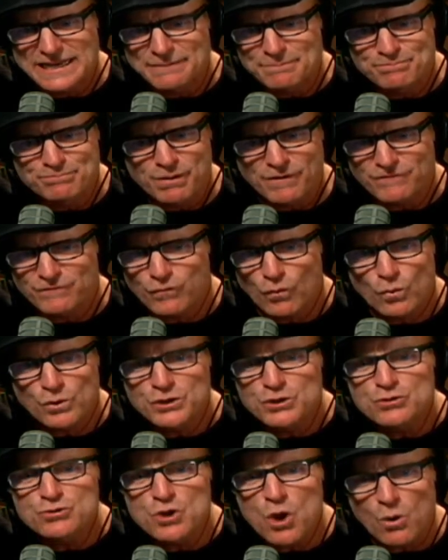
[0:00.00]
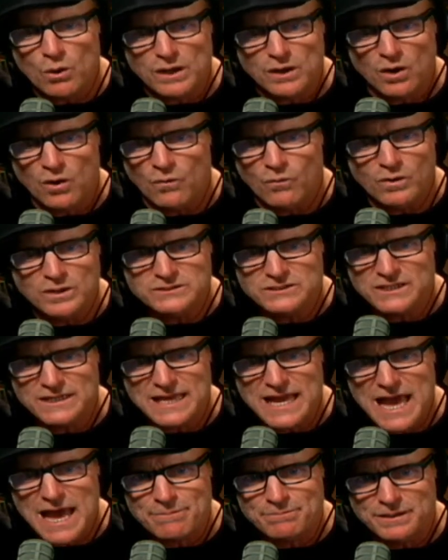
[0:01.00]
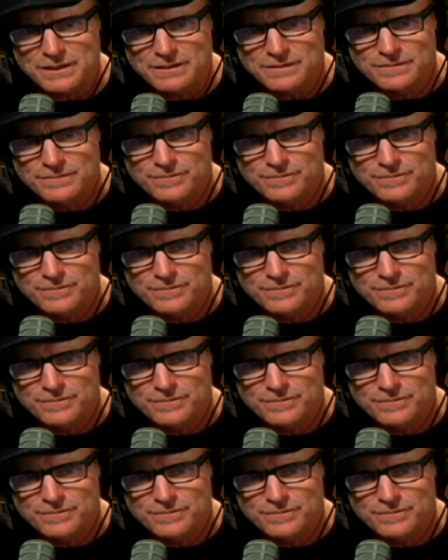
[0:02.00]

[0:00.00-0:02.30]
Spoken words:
Before you know it, what's going to happen?